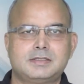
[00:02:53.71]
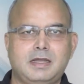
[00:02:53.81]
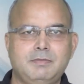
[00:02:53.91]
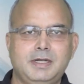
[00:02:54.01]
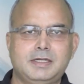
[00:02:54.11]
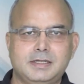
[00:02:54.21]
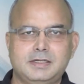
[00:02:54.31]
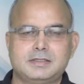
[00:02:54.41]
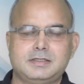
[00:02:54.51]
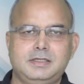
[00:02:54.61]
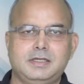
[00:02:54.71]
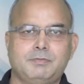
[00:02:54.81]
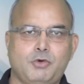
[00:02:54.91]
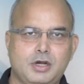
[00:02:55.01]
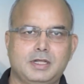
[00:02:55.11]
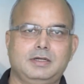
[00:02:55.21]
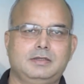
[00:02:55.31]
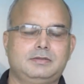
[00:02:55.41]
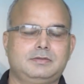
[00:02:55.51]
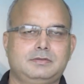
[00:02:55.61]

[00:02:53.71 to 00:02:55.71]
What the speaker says: simultaneously a model